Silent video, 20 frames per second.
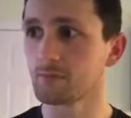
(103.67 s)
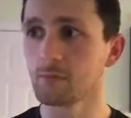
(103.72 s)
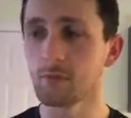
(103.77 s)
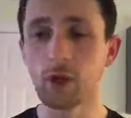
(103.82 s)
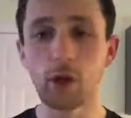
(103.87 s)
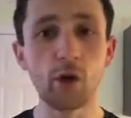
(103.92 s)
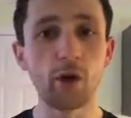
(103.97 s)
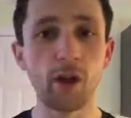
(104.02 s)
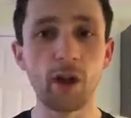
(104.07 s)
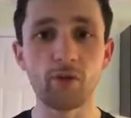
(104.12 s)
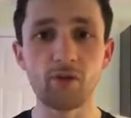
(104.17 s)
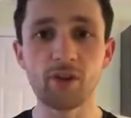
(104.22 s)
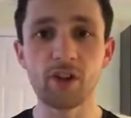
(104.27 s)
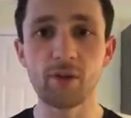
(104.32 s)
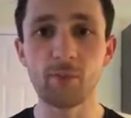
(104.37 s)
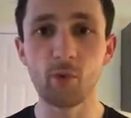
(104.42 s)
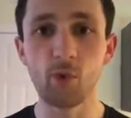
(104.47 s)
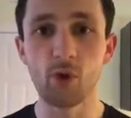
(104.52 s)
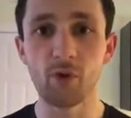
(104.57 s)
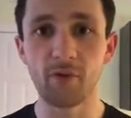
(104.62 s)
you know, that really
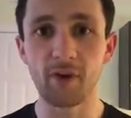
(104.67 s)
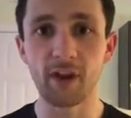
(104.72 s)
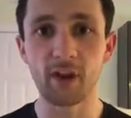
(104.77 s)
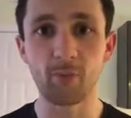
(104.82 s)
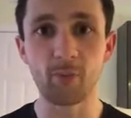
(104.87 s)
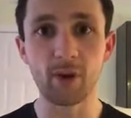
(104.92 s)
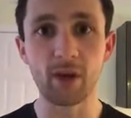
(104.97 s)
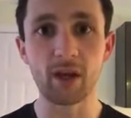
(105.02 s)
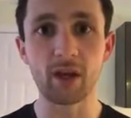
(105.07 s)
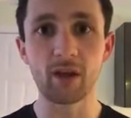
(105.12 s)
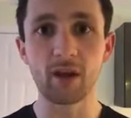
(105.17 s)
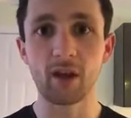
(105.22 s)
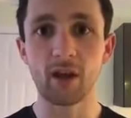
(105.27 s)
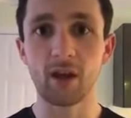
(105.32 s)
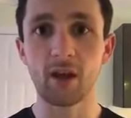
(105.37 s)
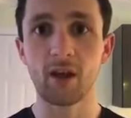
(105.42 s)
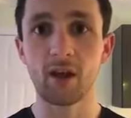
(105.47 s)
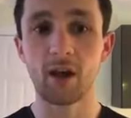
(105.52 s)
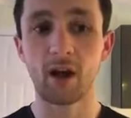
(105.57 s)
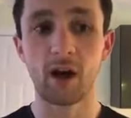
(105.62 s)
motivated me
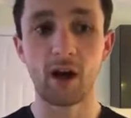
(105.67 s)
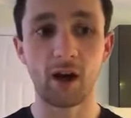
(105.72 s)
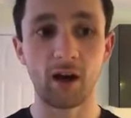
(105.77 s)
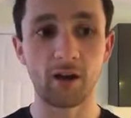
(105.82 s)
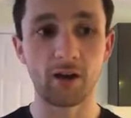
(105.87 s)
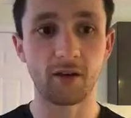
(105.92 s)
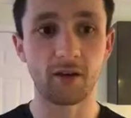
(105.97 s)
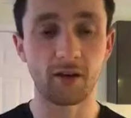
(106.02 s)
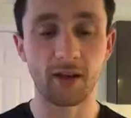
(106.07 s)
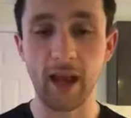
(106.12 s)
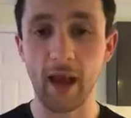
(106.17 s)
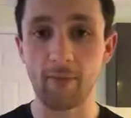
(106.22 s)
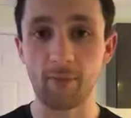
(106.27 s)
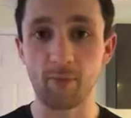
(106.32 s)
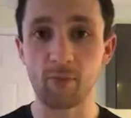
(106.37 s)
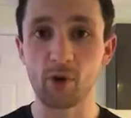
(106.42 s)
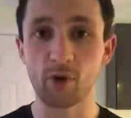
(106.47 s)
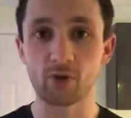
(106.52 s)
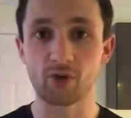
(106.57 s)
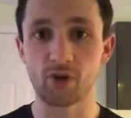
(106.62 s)
and kept
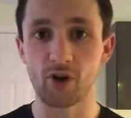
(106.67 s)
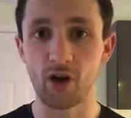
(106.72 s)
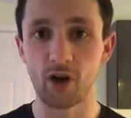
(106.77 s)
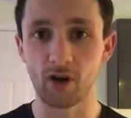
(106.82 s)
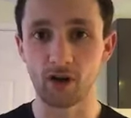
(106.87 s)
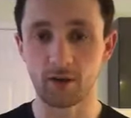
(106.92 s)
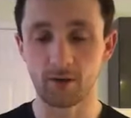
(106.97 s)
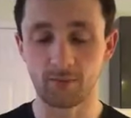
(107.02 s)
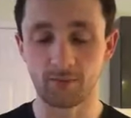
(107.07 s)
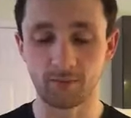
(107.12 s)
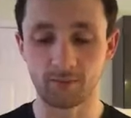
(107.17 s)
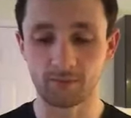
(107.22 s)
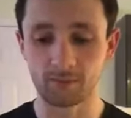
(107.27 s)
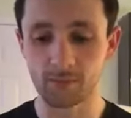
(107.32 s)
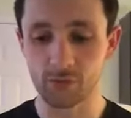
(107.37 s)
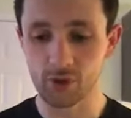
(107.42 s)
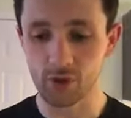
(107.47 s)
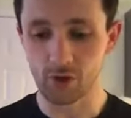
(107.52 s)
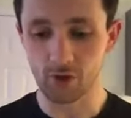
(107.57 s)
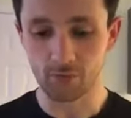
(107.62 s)
me on track.
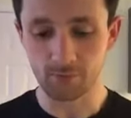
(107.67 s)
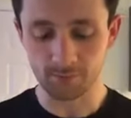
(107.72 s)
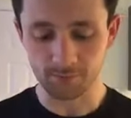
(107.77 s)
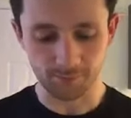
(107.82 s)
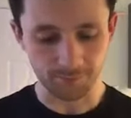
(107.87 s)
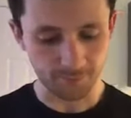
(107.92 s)
So